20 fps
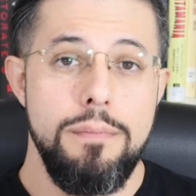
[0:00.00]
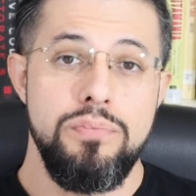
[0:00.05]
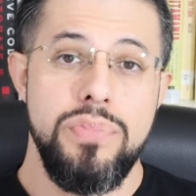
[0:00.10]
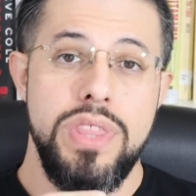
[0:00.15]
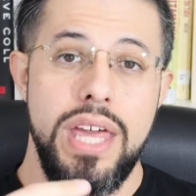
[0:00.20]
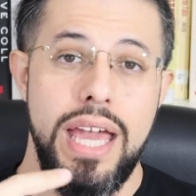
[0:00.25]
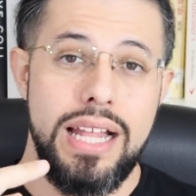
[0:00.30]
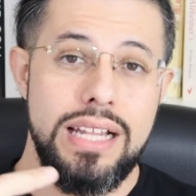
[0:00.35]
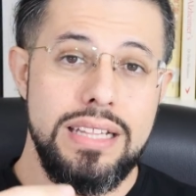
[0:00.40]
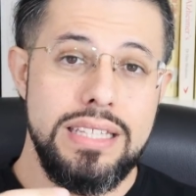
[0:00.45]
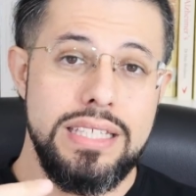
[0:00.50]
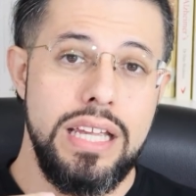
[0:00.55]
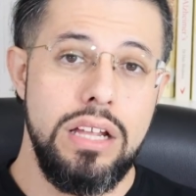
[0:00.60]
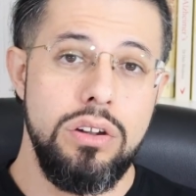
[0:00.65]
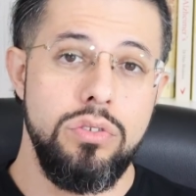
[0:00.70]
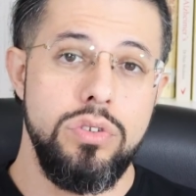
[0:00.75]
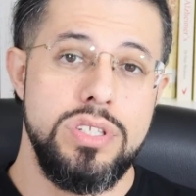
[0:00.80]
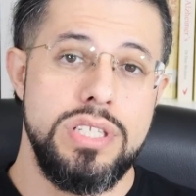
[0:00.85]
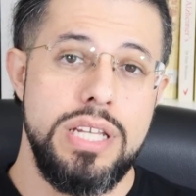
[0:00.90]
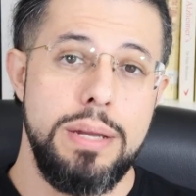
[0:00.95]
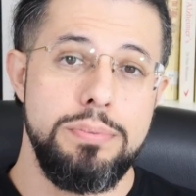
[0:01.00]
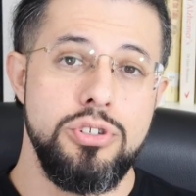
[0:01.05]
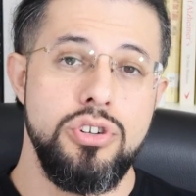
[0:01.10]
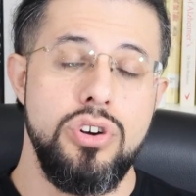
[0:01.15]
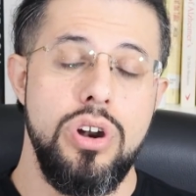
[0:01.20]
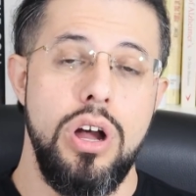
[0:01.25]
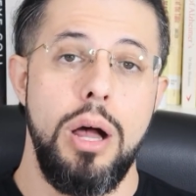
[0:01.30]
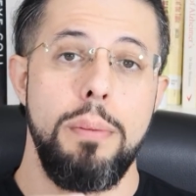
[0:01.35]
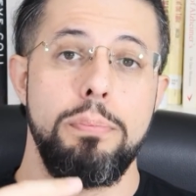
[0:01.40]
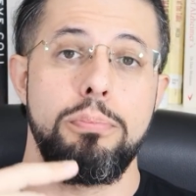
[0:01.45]
the LDL
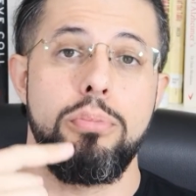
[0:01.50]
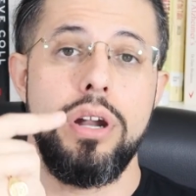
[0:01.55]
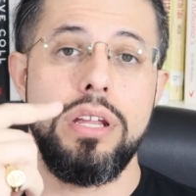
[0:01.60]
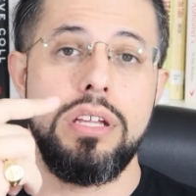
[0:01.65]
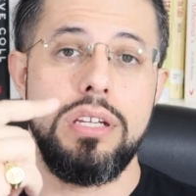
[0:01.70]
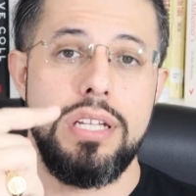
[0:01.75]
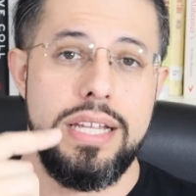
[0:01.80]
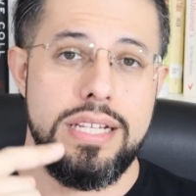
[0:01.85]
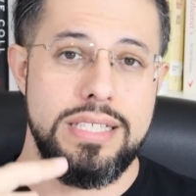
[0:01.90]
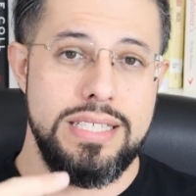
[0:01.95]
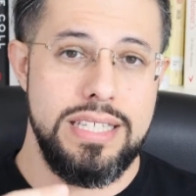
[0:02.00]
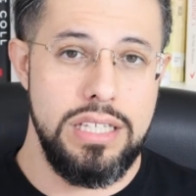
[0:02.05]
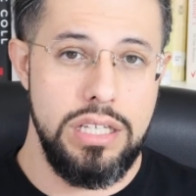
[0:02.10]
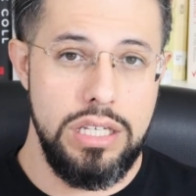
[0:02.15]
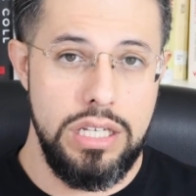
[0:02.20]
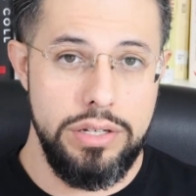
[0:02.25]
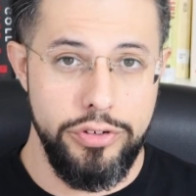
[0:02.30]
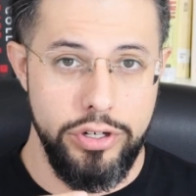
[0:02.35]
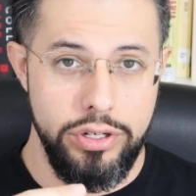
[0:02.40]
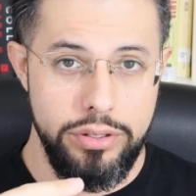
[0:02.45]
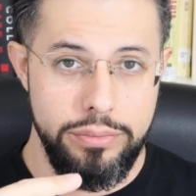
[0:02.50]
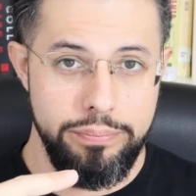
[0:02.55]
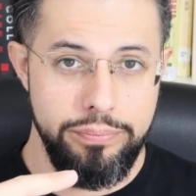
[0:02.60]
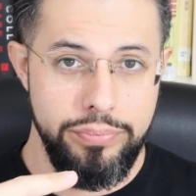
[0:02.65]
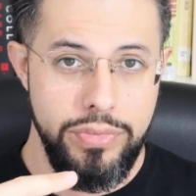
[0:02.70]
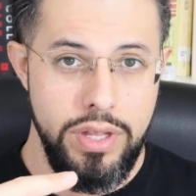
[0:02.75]
receptor upregulates in the liver.